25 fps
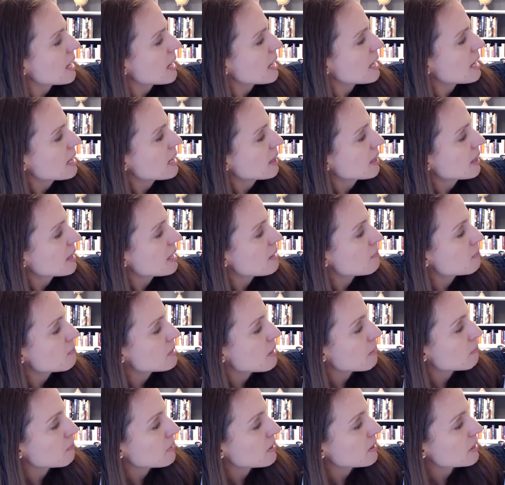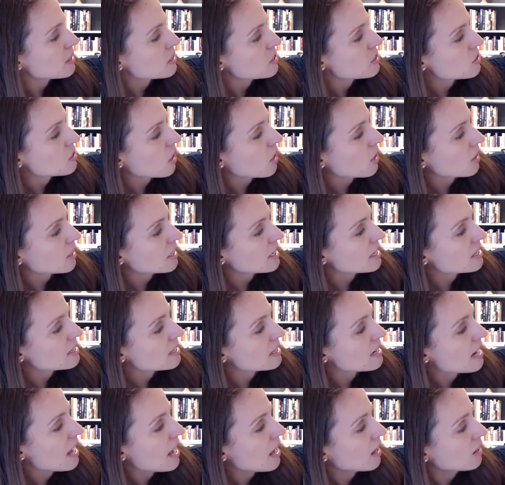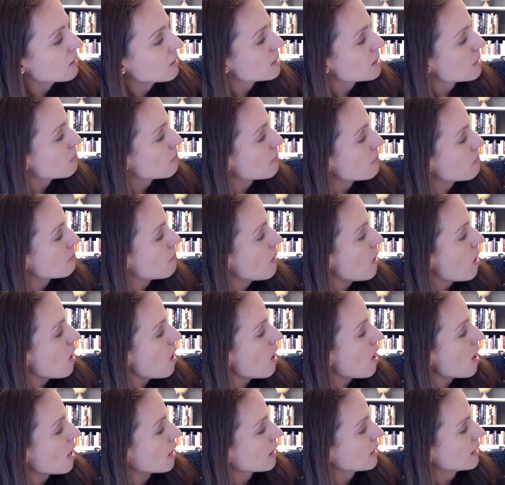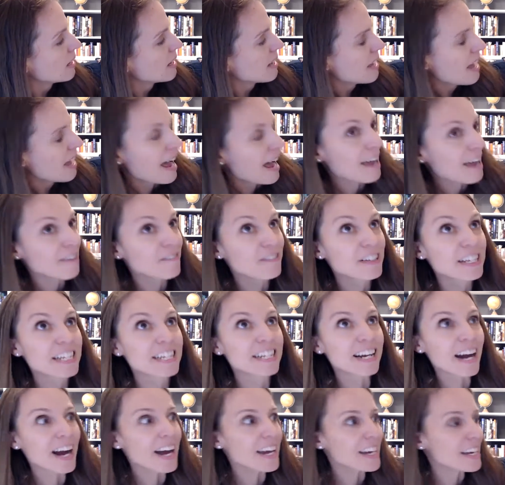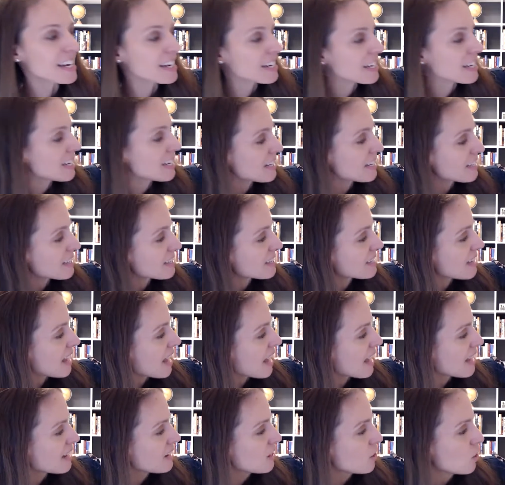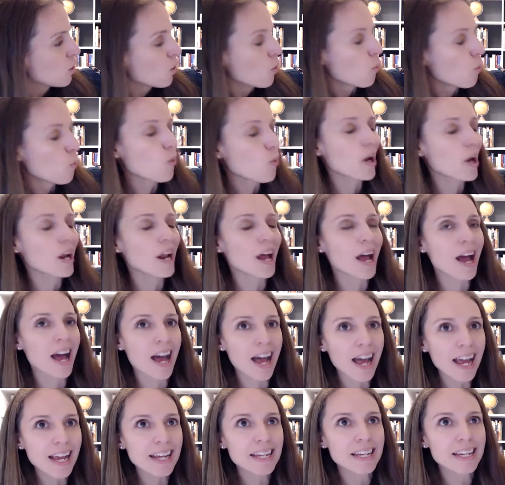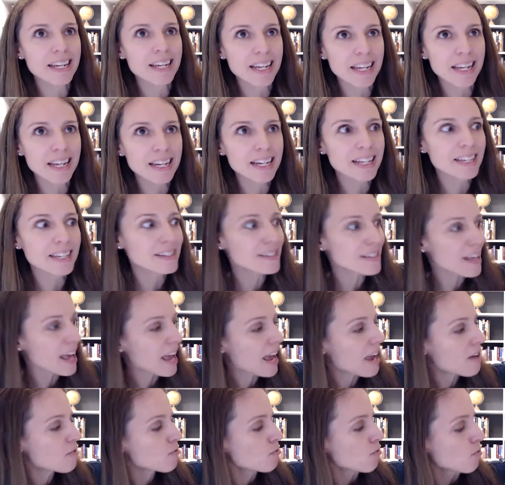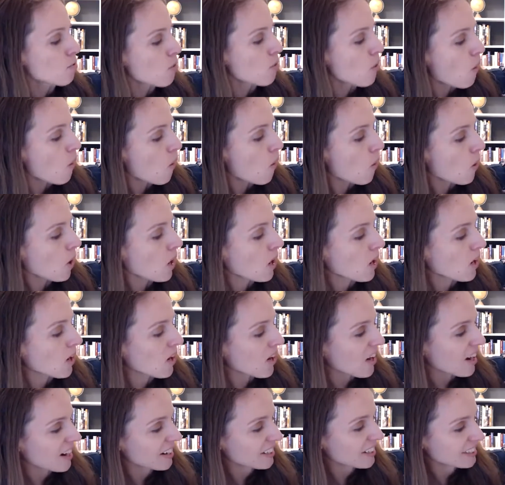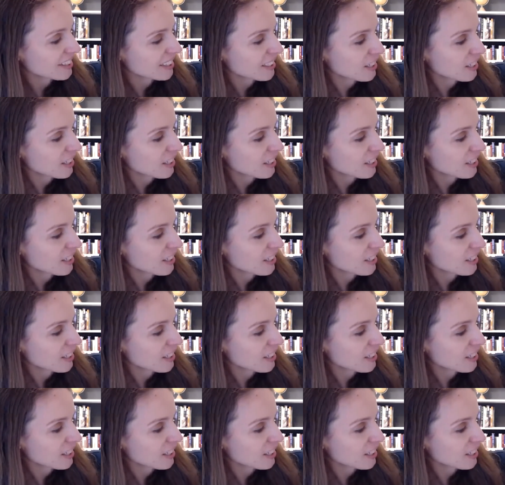He leaped up in the darkness and held up a paw. I got it, he said. What I need is a roar.